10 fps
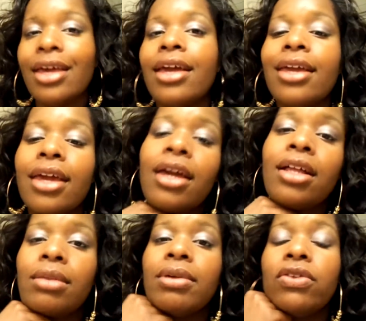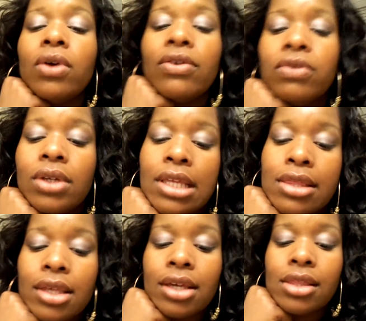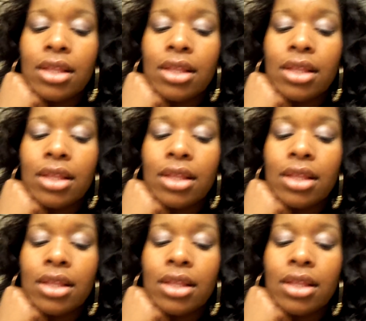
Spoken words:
aka Honeybee1226,